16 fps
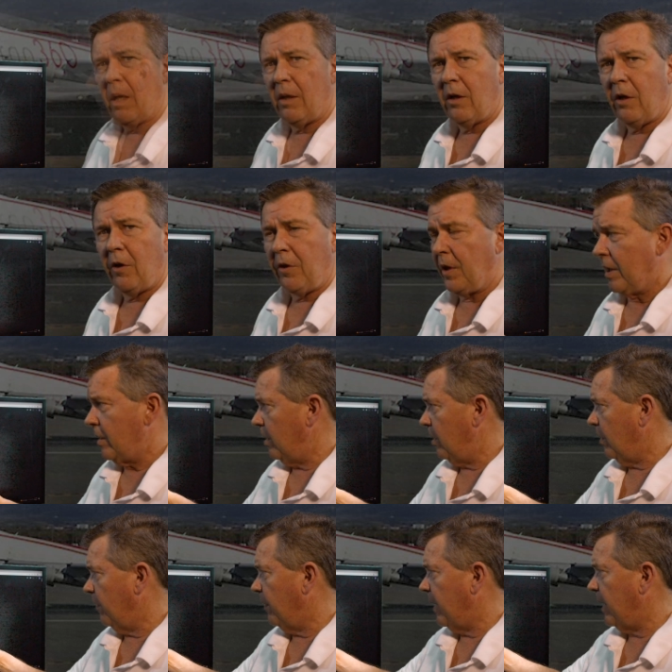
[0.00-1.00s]
Another thing that
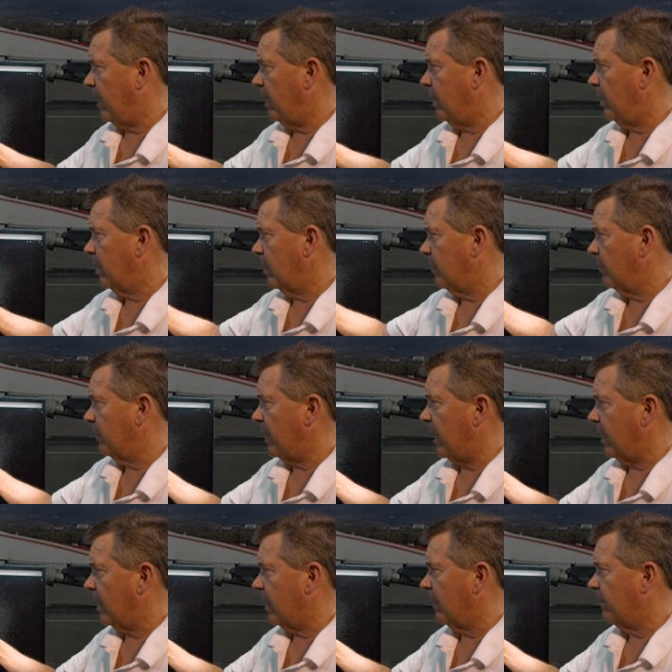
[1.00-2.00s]
you'll find in here,
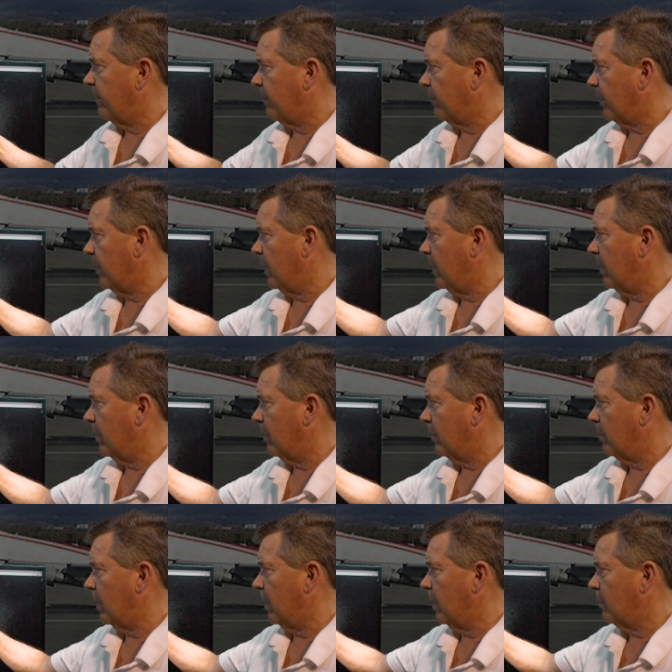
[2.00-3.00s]
takeoff for
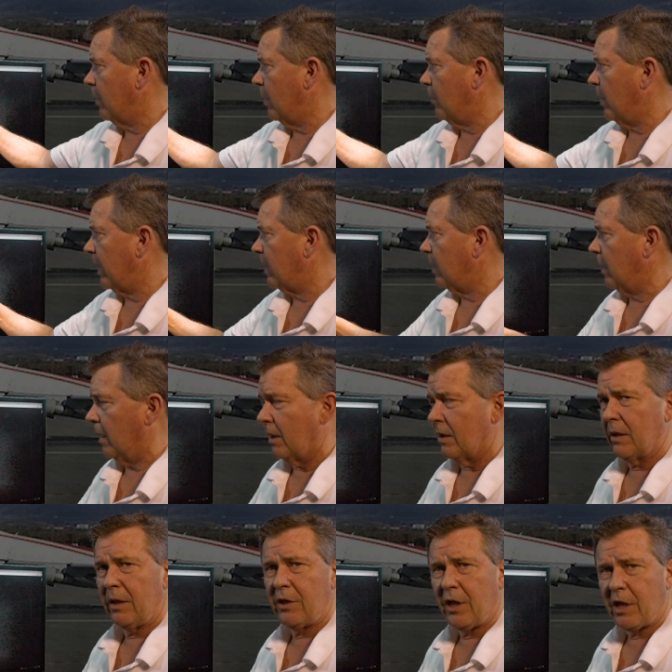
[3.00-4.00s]
under uh, runway
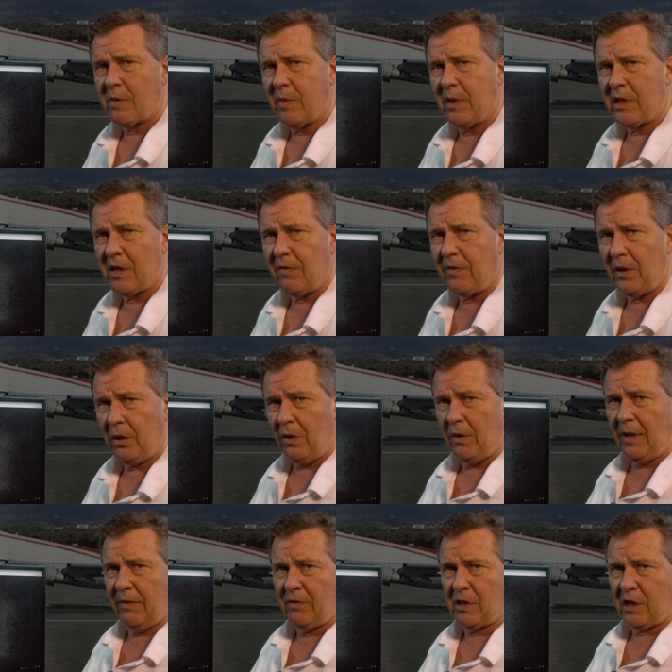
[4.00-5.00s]
clutter adjustments. If you do
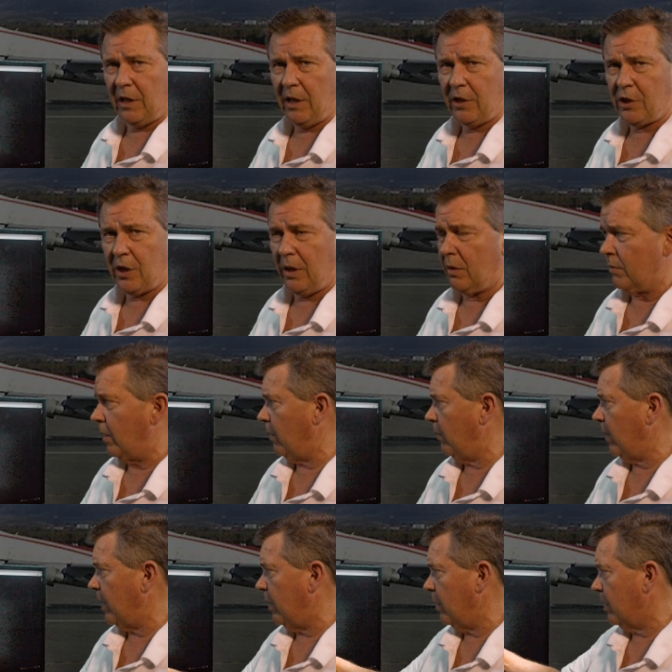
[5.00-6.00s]
have slush on the
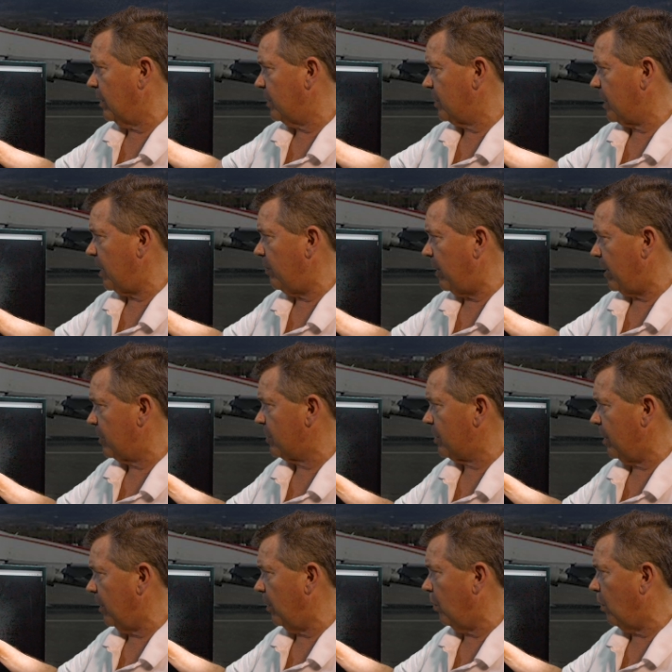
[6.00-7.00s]
runway, you can see based
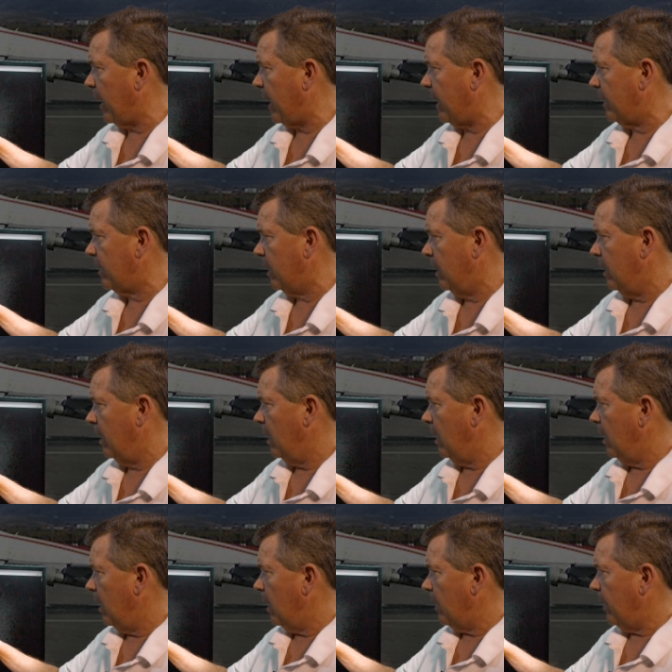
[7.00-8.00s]
on the weight
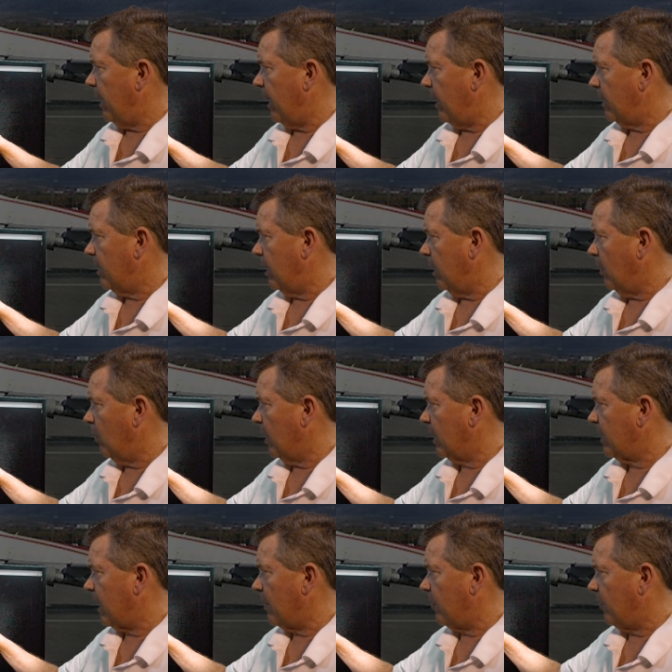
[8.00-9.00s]
that uh,
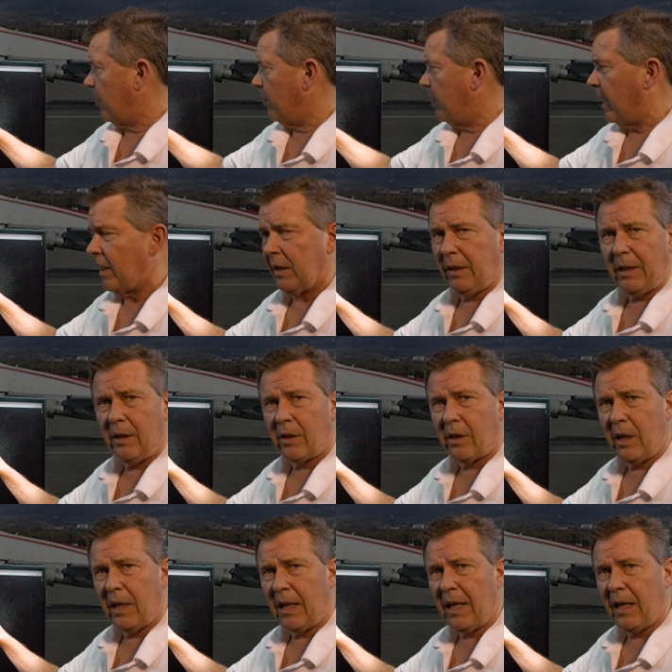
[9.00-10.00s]
what type of a penalty you're
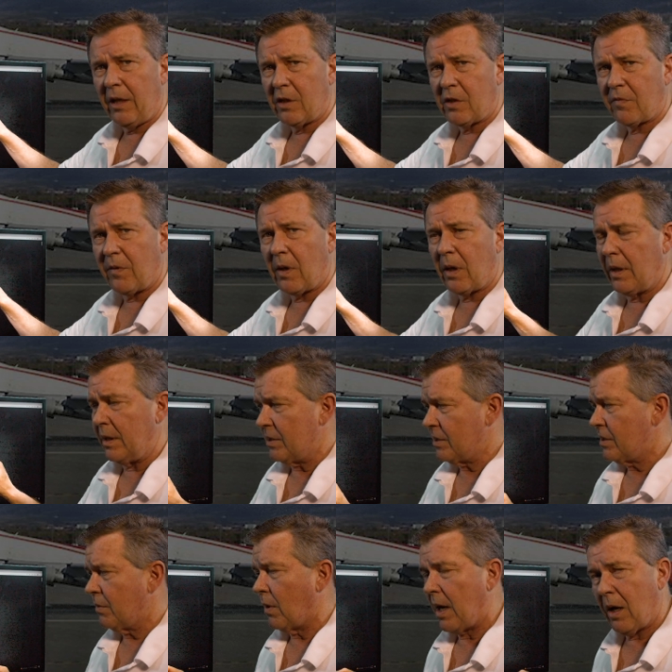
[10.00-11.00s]
going to get as far
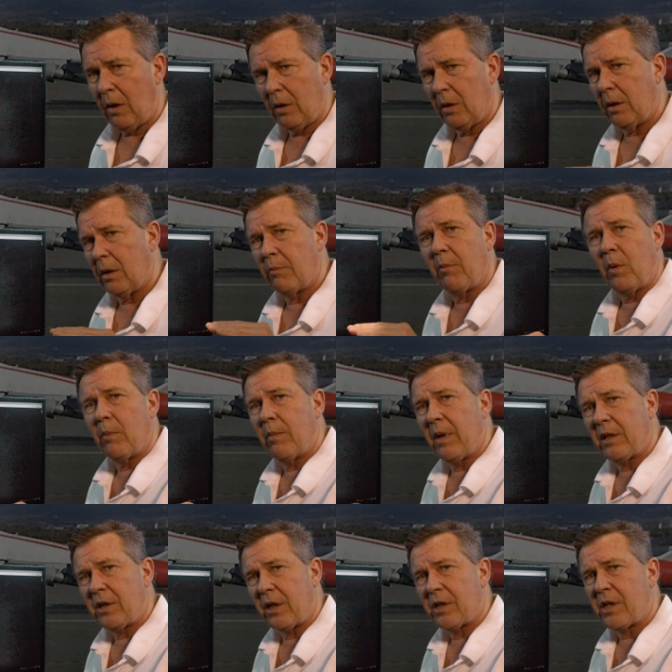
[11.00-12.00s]
as how
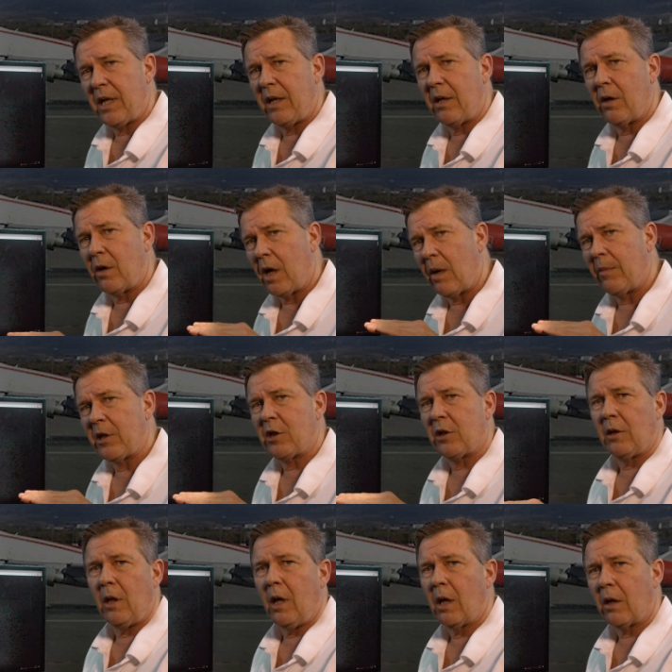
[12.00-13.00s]
much extended or how much
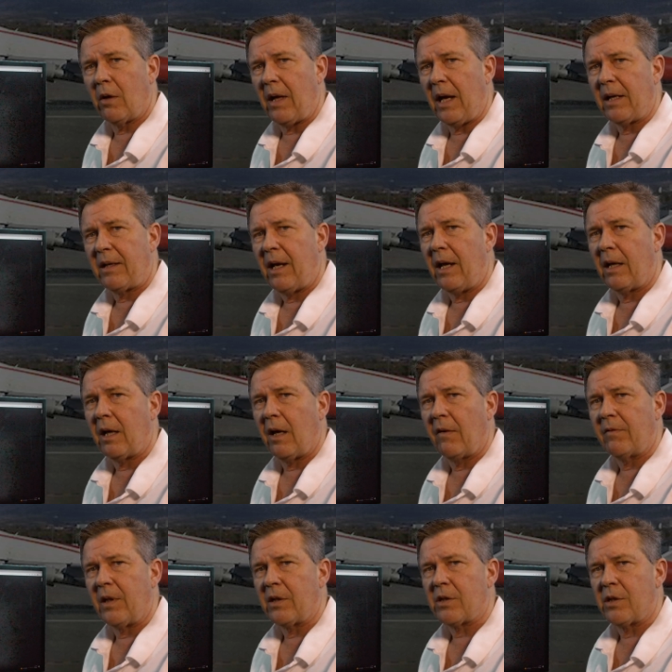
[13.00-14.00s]
longer that
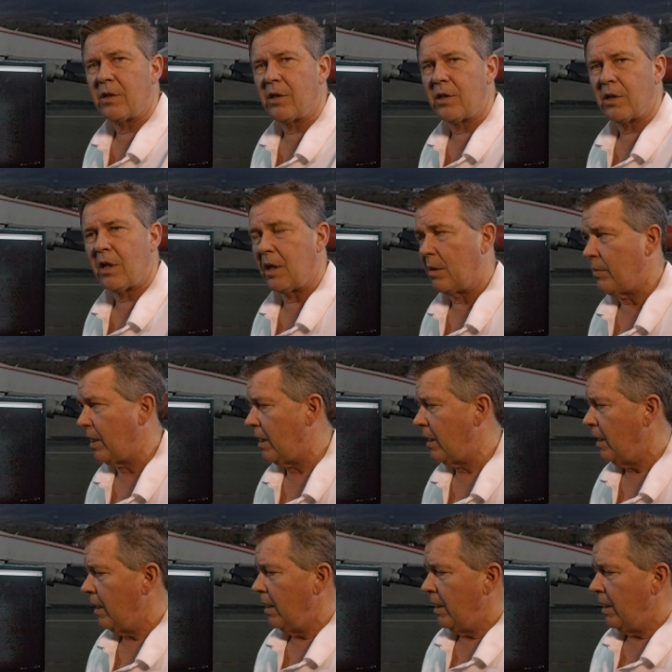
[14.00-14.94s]
takeoff distance is going to be.